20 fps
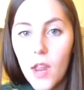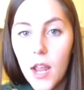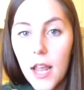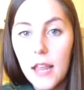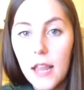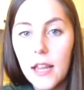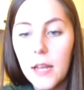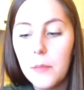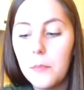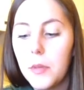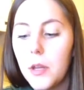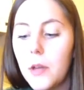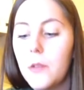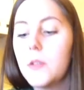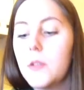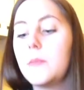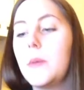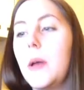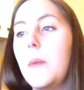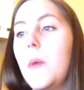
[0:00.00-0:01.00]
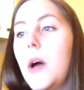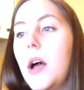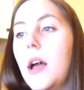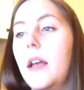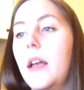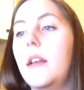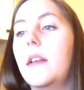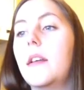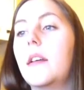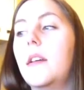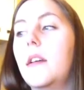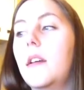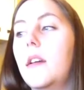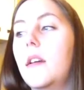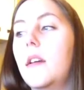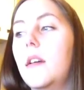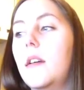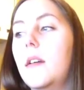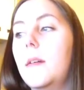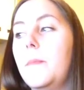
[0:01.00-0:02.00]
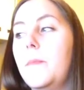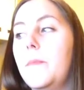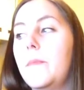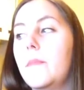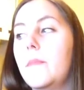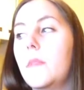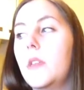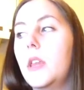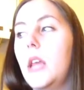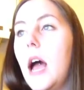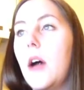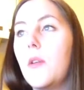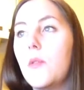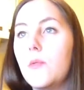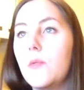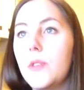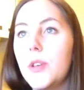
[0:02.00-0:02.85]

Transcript: It like blows my mind how